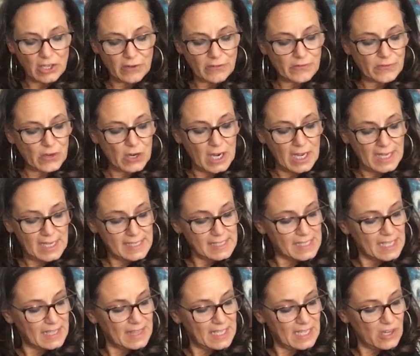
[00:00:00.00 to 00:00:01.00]
for us,
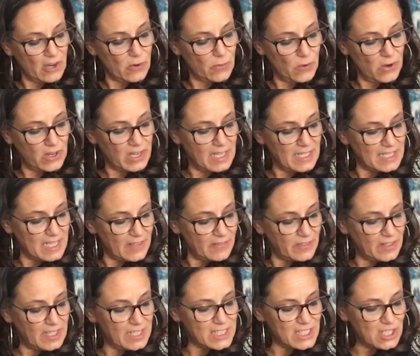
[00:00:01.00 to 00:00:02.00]
I think our working
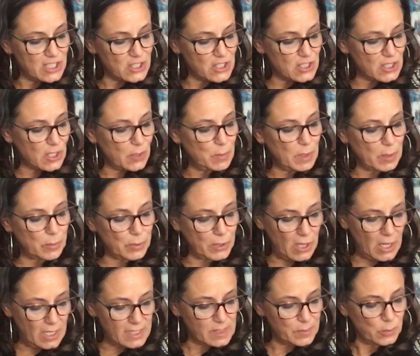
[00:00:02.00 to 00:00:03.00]
definition is just going to be a
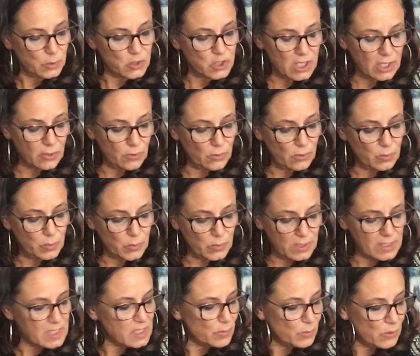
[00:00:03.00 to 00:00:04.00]
plausible general
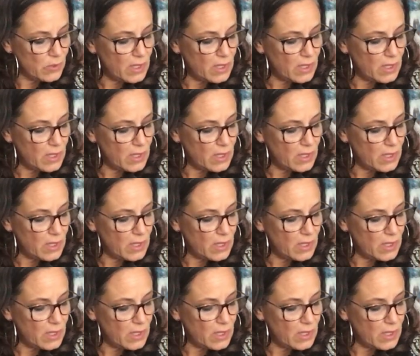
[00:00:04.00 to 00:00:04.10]
principle